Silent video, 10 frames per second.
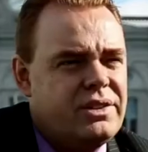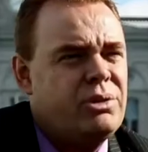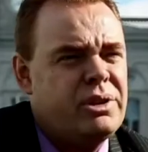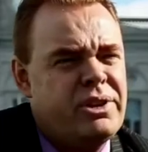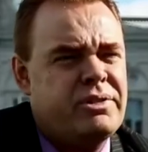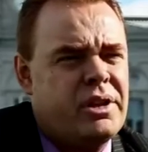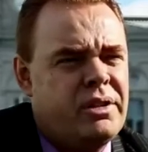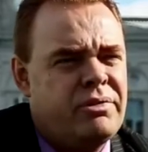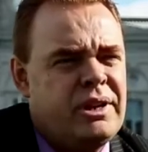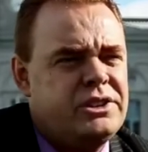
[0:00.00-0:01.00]
The only thing that
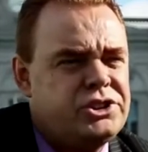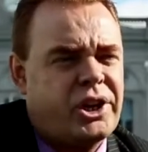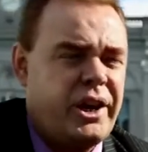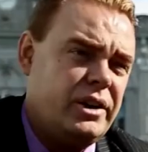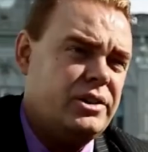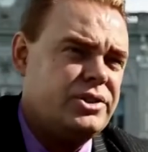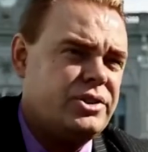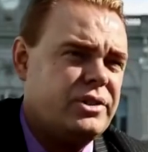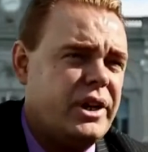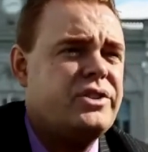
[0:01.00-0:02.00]
really
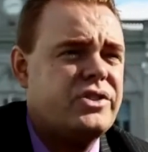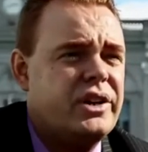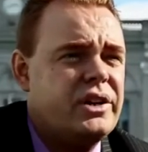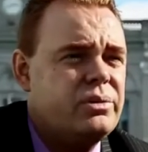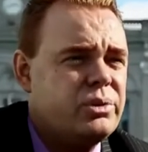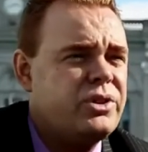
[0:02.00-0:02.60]
changed, I'd say,